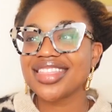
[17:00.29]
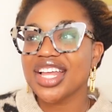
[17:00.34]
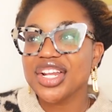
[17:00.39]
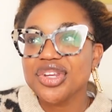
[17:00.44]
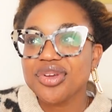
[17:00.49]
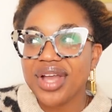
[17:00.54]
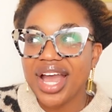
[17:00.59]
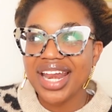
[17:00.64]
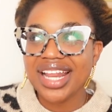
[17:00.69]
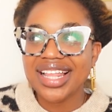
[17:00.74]
then
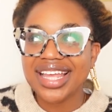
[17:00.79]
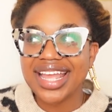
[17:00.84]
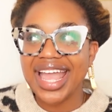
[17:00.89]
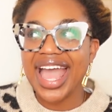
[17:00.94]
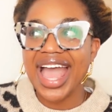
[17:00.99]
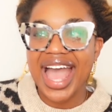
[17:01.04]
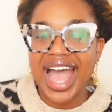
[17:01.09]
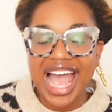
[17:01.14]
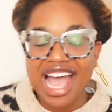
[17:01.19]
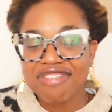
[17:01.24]
you kind of
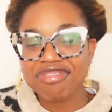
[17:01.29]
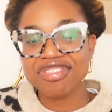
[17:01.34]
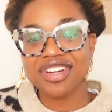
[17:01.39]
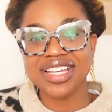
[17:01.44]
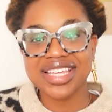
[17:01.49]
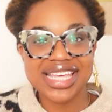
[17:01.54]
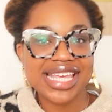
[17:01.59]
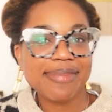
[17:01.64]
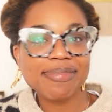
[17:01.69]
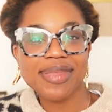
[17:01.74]
have to
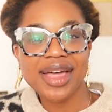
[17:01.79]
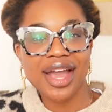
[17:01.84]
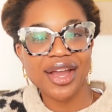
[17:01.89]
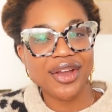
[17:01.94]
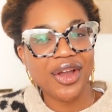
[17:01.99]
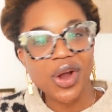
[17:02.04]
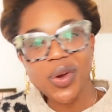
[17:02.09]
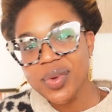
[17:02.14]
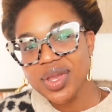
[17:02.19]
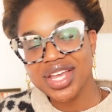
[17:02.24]
keep that
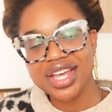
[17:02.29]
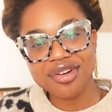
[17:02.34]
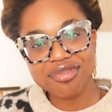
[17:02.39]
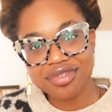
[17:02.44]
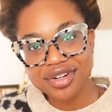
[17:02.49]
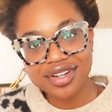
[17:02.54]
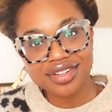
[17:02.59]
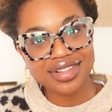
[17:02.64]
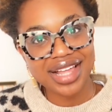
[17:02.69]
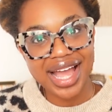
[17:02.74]
going in
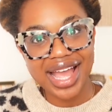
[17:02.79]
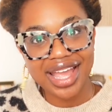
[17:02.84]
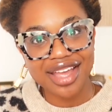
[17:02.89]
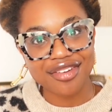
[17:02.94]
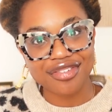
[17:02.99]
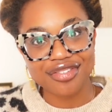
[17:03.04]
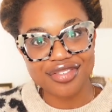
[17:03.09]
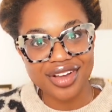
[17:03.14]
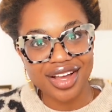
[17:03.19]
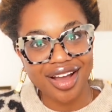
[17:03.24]
real
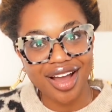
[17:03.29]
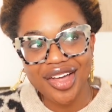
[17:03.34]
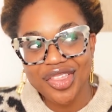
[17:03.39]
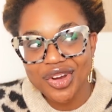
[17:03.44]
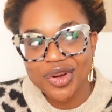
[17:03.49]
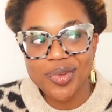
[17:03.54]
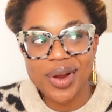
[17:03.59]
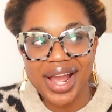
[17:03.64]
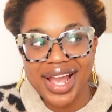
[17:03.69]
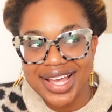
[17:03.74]
life.
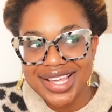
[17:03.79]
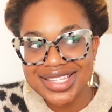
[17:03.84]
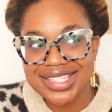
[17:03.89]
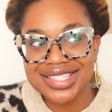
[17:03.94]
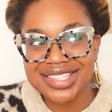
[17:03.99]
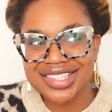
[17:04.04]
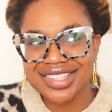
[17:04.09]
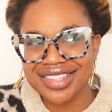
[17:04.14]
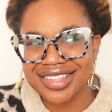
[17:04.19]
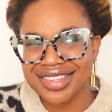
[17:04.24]
Otherwise,
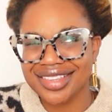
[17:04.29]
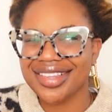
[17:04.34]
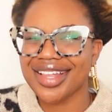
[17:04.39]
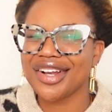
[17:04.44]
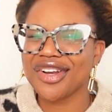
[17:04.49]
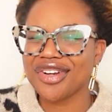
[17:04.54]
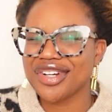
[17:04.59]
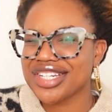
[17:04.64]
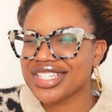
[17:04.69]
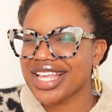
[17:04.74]
then
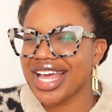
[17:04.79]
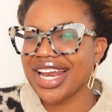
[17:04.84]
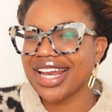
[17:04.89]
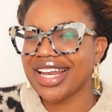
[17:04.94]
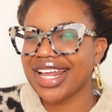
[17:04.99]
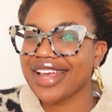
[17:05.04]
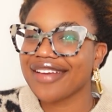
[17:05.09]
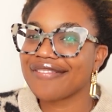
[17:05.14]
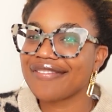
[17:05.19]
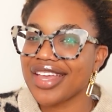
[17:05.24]
you're just kind
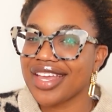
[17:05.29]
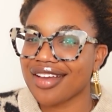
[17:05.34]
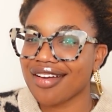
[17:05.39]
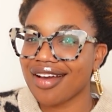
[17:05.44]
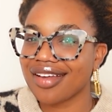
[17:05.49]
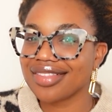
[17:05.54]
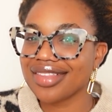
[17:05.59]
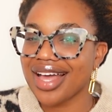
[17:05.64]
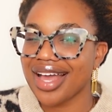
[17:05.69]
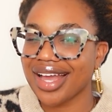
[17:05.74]
of fake
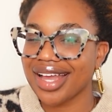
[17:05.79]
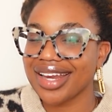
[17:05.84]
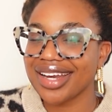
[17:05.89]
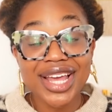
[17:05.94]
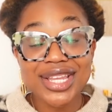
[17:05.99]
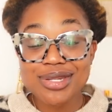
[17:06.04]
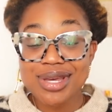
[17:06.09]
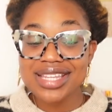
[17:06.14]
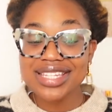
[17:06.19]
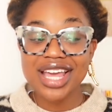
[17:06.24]
online.
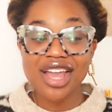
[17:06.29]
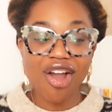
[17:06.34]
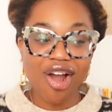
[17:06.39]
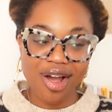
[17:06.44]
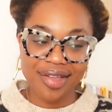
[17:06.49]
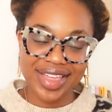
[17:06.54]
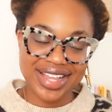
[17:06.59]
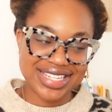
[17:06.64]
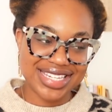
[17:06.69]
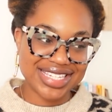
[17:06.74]
So I say
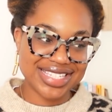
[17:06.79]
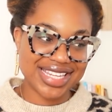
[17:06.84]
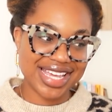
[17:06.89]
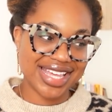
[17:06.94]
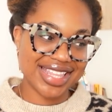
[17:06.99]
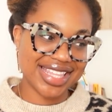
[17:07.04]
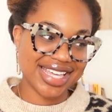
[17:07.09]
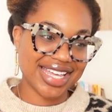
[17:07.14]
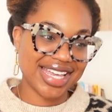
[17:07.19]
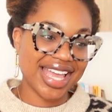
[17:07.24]
all that to
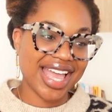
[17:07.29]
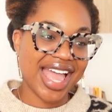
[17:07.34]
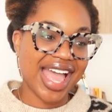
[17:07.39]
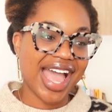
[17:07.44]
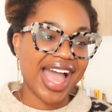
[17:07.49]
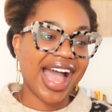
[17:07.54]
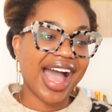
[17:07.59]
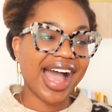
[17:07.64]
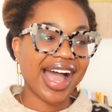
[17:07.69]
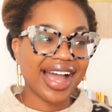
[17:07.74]
say that
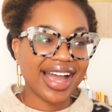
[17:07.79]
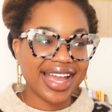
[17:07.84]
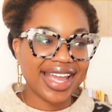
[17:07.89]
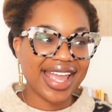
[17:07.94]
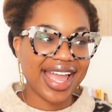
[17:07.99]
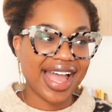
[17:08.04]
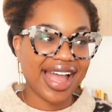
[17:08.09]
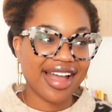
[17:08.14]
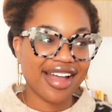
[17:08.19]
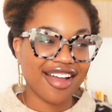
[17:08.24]
I
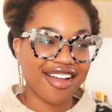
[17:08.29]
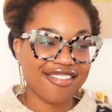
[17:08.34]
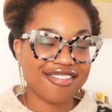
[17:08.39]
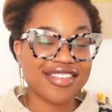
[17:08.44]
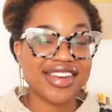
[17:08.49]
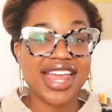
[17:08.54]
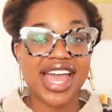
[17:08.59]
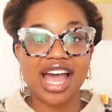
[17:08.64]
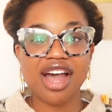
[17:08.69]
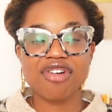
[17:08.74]
have
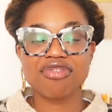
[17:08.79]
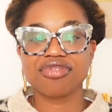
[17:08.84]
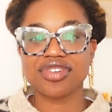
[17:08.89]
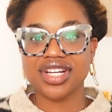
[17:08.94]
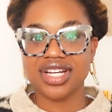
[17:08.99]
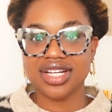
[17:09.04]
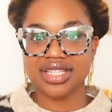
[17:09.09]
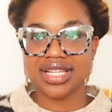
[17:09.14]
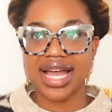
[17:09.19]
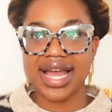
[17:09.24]
now
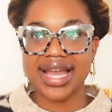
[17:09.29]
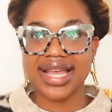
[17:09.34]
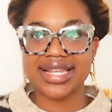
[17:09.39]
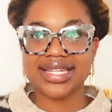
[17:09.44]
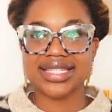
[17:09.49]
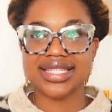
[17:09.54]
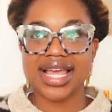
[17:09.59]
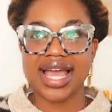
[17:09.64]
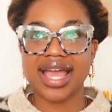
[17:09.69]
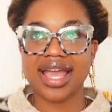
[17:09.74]

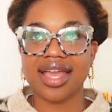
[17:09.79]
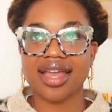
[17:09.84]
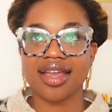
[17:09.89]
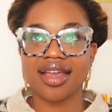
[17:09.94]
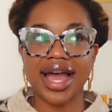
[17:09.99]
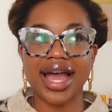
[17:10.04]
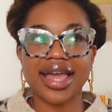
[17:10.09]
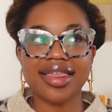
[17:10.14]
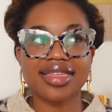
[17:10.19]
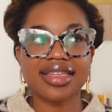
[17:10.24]
realized that
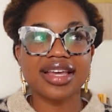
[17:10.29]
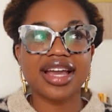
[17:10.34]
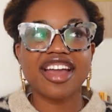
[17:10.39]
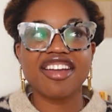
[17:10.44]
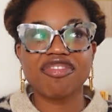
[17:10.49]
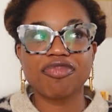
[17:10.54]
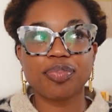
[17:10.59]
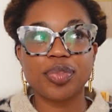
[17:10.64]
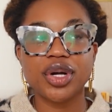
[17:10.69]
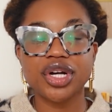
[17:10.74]
I think
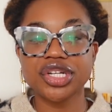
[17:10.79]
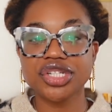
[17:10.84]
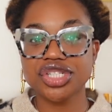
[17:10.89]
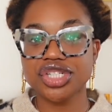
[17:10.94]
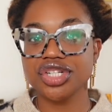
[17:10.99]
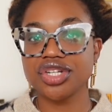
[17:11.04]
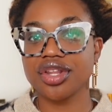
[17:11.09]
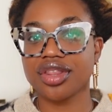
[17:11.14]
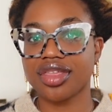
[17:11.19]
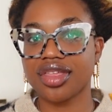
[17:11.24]
I've
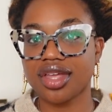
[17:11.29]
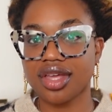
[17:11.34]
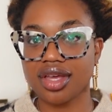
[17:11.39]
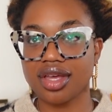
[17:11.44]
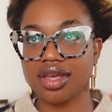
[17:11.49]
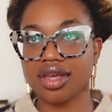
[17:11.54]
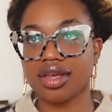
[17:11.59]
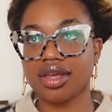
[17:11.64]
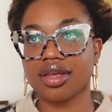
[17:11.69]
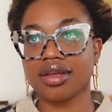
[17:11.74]
pushed
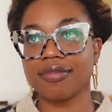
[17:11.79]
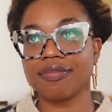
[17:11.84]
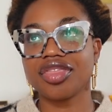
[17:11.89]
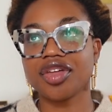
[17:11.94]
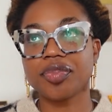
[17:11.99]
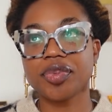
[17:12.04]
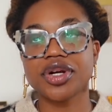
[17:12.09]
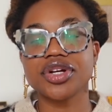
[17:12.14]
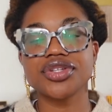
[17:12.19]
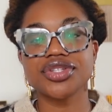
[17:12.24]

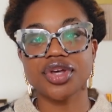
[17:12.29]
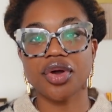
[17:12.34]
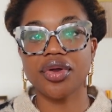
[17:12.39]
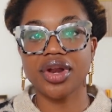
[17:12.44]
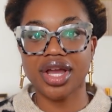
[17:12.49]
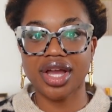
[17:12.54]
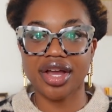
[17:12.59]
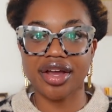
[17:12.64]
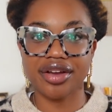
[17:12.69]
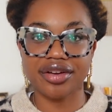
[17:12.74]
the
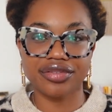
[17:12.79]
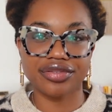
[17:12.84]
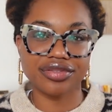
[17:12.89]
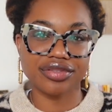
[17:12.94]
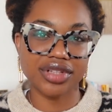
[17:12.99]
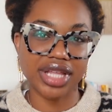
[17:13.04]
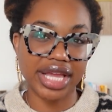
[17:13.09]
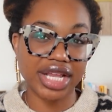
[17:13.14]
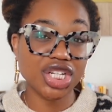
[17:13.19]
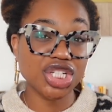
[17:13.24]
persona of
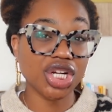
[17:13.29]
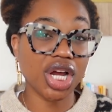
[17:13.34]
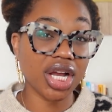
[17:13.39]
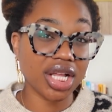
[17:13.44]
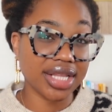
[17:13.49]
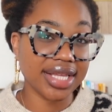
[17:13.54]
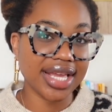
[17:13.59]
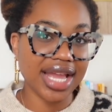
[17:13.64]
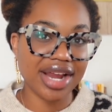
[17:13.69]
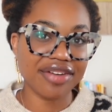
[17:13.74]

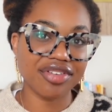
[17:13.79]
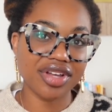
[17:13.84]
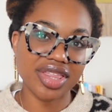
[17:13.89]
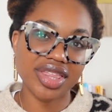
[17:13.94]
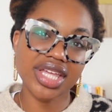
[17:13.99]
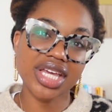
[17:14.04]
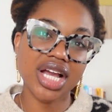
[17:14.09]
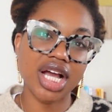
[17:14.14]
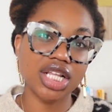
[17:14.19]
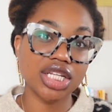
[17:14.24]
juggling
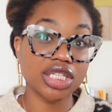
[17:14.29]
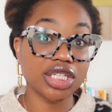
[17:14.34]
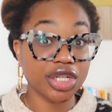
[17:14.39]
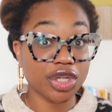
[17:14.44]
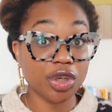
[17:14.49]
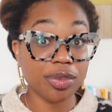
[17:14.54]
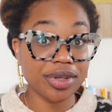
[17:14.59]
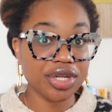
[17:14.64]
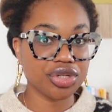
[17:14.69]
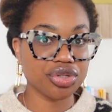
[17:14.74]
everything a
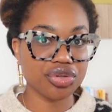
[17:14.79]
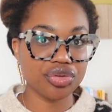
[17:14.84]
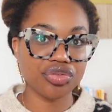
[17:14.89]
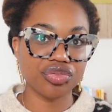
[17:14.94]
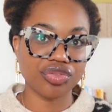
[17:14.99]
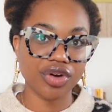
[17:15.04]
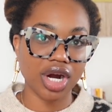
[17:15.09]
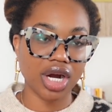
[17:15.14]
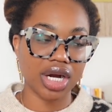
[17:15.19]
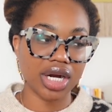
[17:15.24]
little bit too
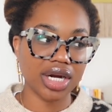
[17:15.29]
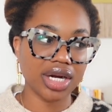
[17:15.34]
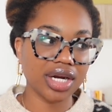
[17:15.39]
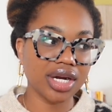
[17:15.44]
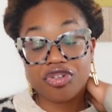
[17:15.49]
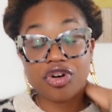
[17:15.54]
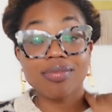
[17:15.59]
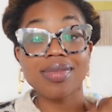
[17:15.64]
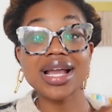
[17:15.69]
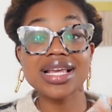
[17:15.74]
far
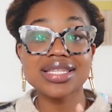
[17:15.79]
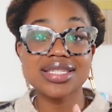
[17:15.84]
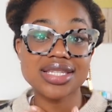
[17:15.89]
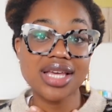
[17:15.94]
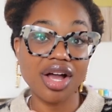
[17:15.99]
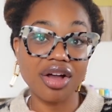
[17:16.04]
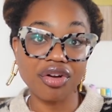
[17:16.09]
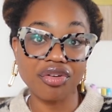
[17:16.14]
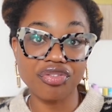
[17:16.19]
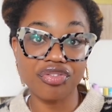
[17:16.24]
for
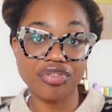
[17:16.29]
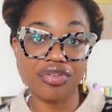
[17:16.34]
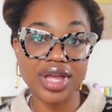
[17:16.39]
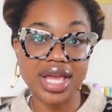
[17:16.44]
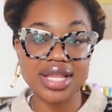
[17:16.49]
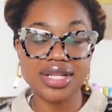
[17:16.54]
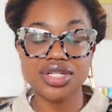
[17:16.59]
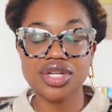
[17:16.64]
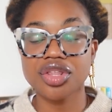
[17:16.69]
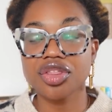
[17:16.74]
myself,
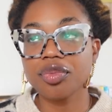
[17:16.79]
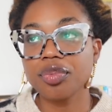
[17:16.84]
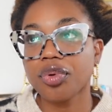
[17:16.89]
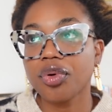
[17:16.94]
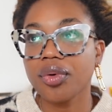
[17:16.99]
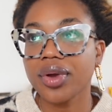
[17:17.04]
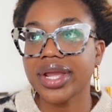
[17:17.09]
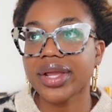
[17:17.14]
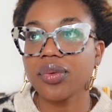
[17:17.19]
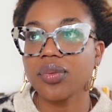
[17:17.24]
and to the
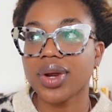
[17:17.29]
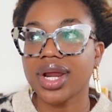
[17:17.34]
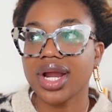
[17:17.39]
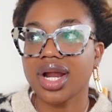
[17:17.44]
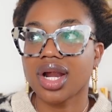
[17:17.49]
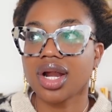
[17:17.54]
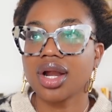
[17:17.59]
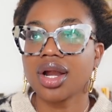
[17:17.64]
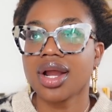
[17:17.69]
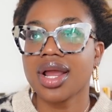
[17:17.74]
point
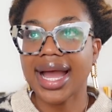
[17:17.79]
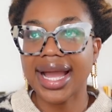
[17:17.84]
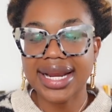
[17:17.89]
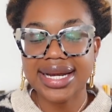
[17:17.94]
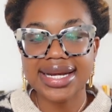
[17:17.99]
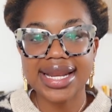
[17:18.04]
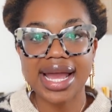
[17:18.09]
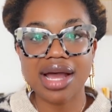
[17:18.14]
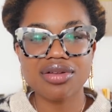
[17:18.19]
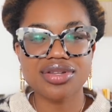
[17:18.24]
where I
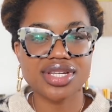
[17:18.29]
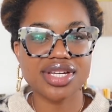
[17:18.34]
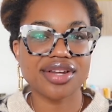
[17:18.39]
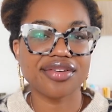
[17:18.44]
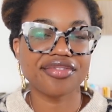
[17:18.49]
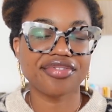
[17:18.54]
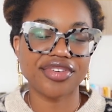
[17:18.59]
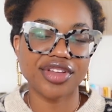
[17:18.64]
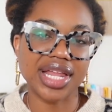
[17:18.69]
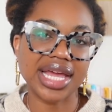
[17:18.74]
now
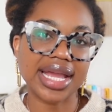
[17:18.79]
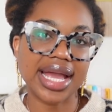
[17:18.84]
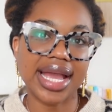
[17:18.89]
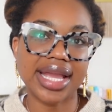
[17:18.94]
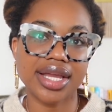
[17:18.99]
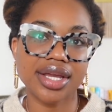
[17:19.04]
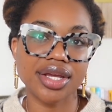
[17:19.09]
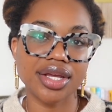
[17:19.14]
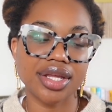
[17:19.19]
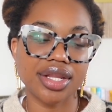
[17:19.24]
didn't feel like I
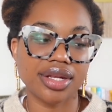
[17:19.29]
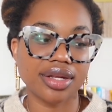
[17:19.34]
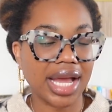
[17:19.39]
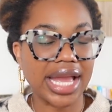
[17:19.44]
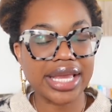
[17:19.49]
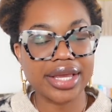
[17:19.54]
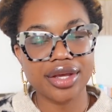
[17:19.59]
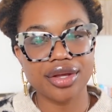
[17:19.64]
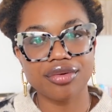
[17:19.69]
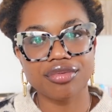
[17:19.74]

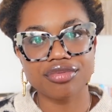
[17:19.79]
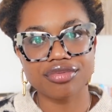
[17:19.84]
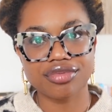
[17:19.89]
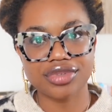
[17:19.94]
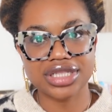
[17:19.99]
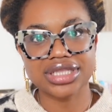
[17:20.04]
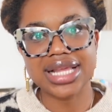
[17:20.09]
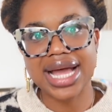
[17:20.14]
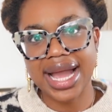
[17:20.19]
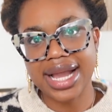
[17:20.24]
could
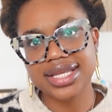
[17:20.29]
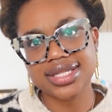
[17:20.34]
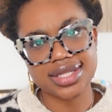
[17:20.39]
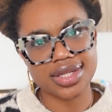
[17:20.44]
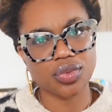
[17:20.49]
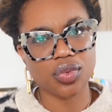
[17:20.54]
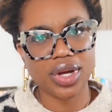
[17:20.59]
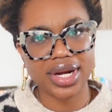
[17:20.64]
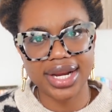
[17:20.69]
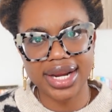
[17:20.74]
relax
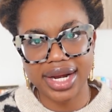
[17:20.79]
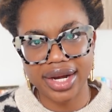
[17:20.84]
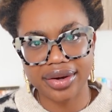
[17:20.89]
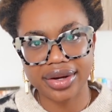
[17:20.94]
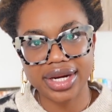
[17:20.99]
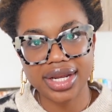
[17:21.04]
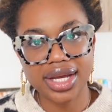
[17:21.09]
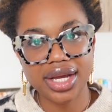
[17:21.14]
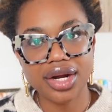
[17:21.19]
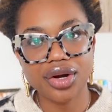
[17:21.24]
in one
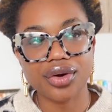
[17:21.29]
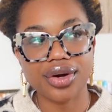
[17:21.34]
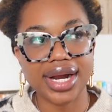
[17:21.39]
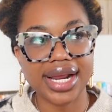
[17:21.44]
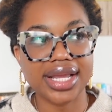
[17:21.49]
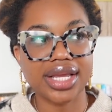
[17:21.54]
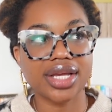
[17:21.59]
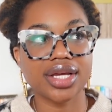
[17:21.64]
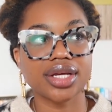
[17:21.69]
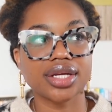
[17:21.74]
area, or
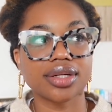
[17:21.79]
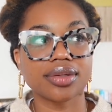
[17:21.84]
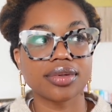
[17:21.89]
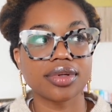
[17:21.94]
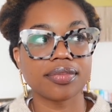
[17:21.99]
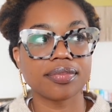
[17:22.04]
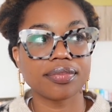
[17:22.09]
I could